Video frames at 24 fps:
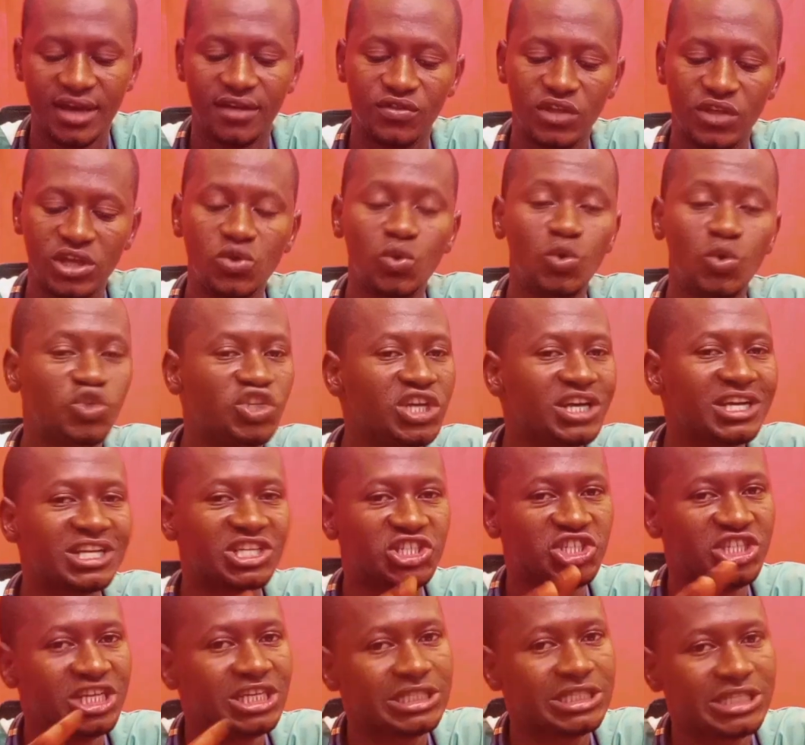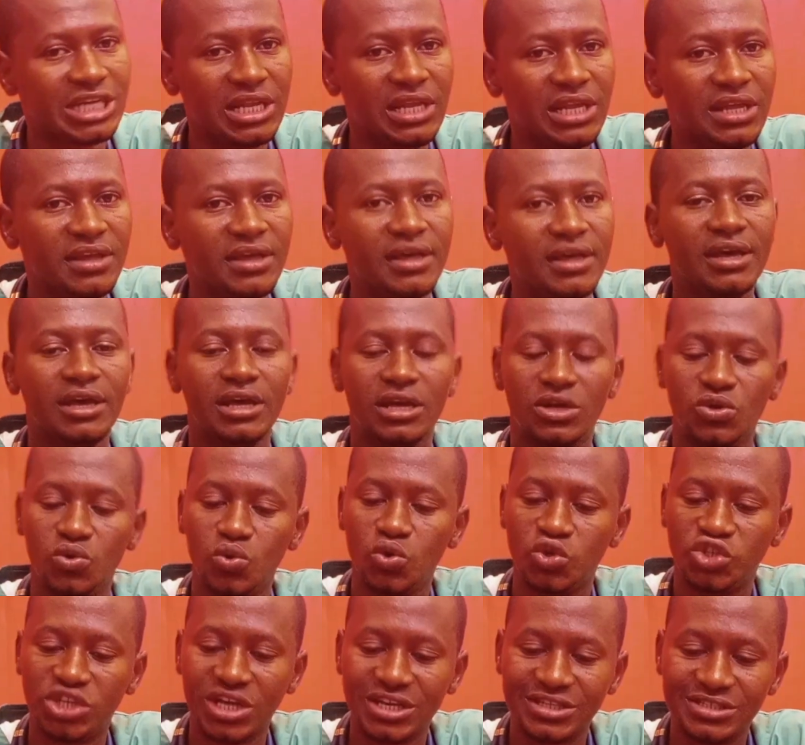Then you shake gently, you
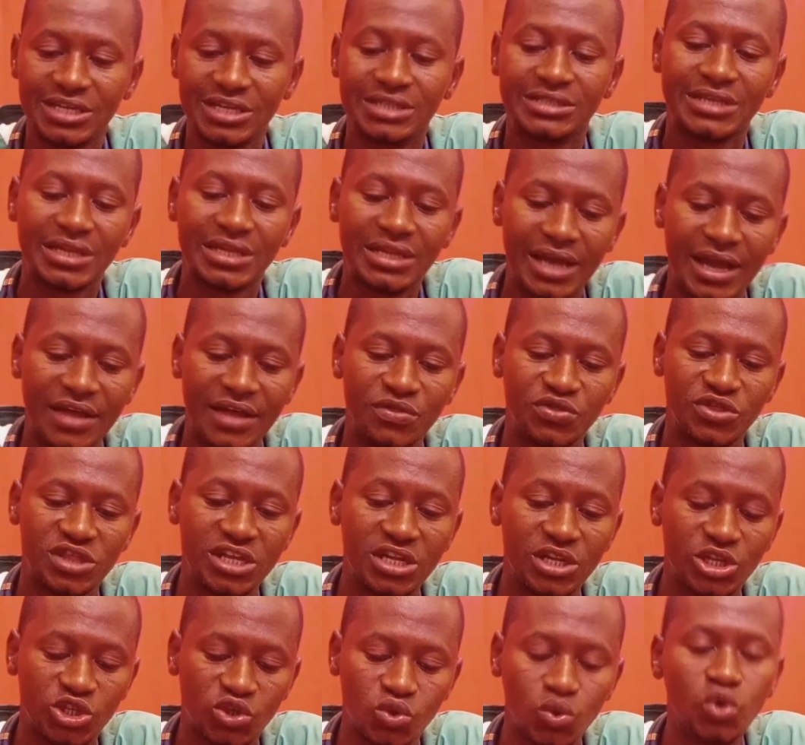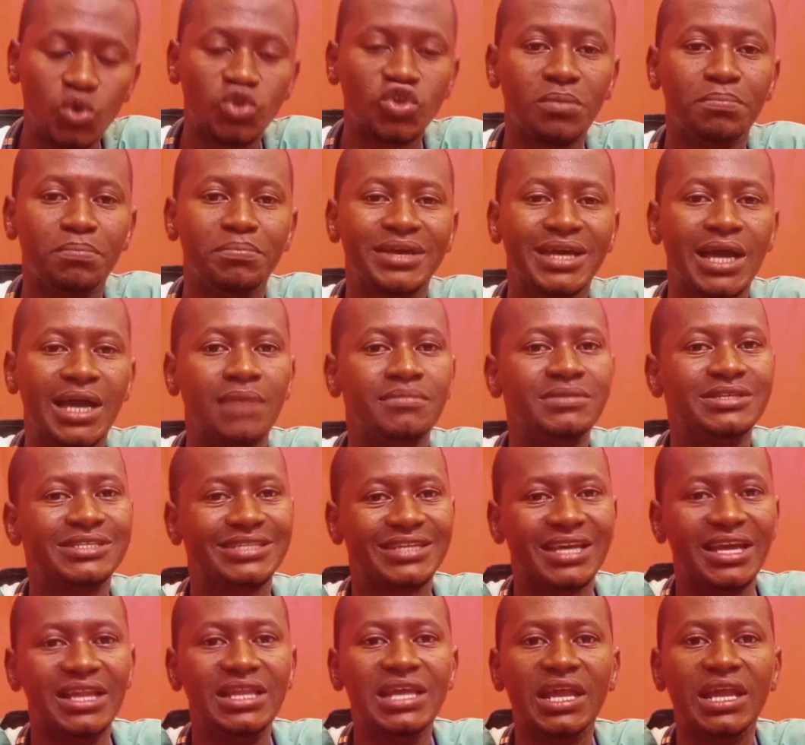shake gently until the solution becomes
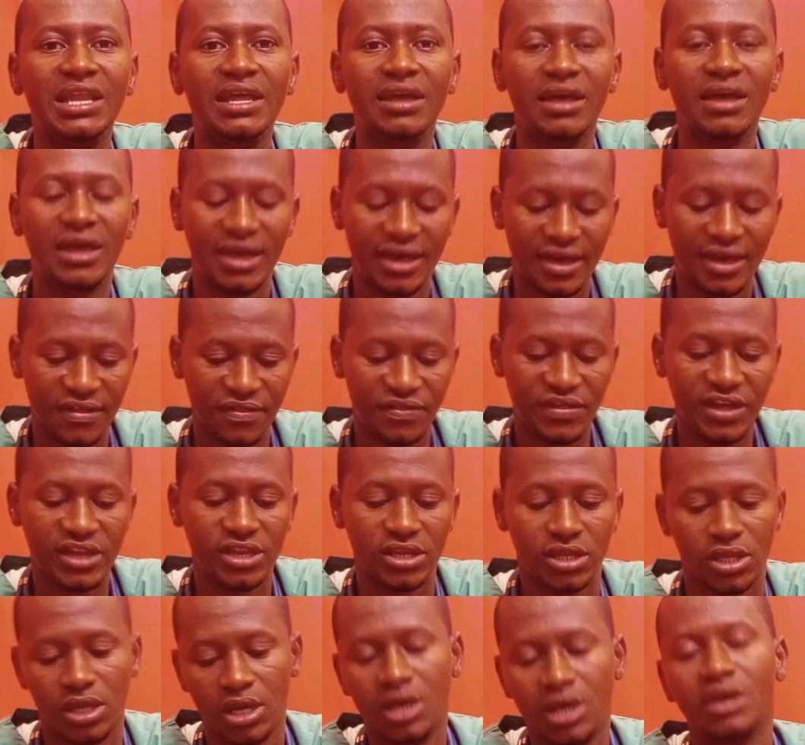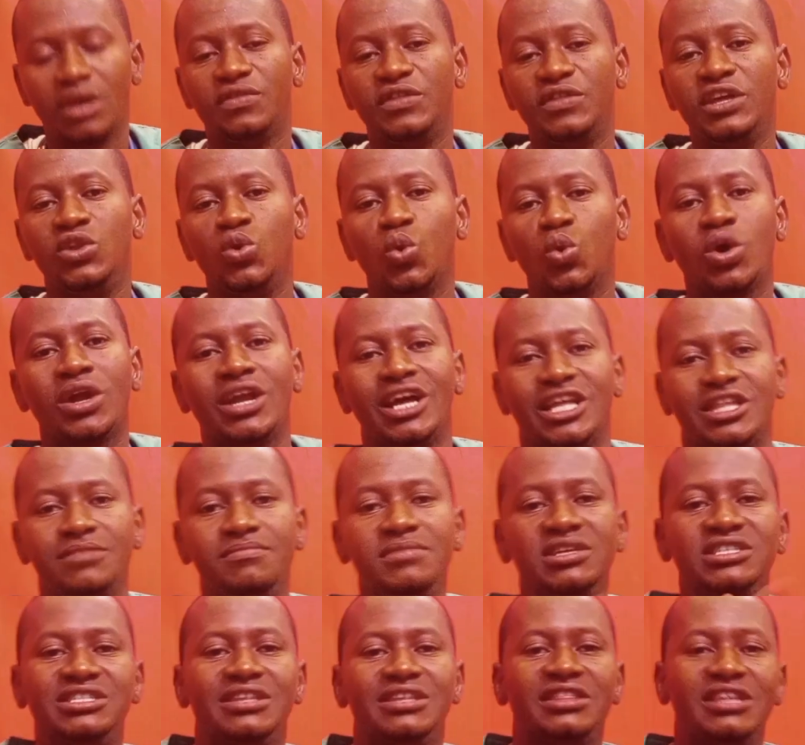clearly, then, then you can
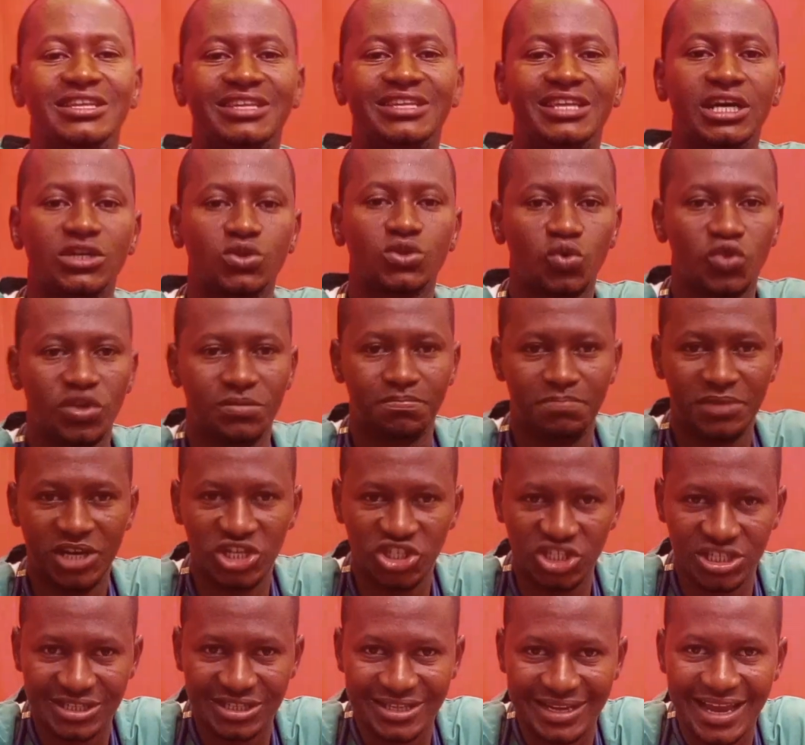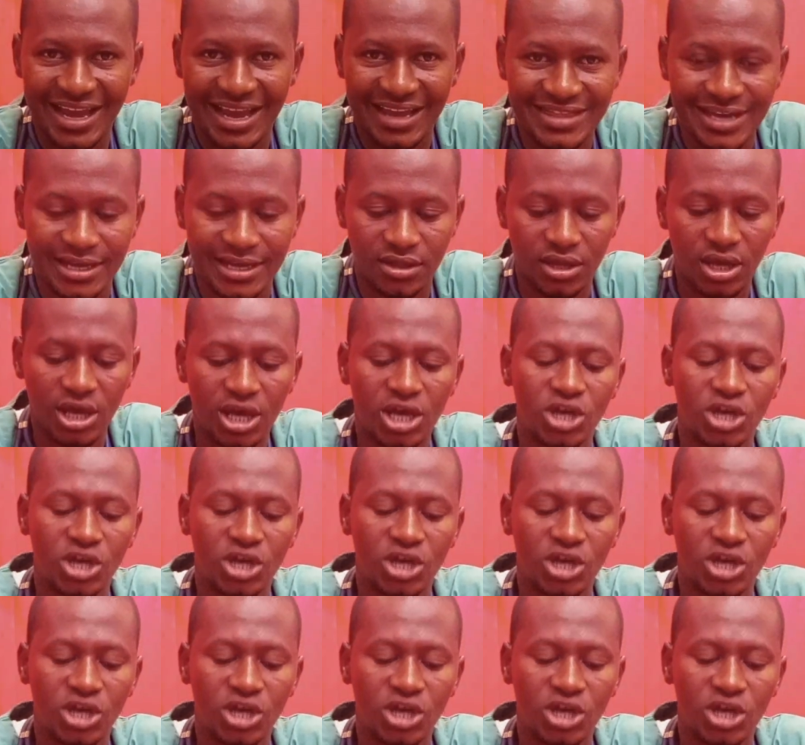administer the drug to the patient like that.